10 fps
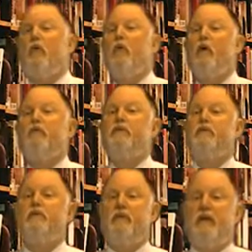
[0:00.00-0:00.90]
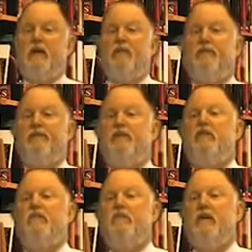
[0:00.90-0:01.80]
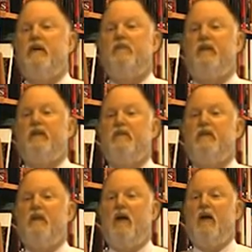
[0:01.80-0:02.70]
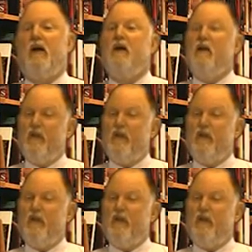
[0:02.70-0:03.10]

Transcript: one? What would you spend the first minute of every day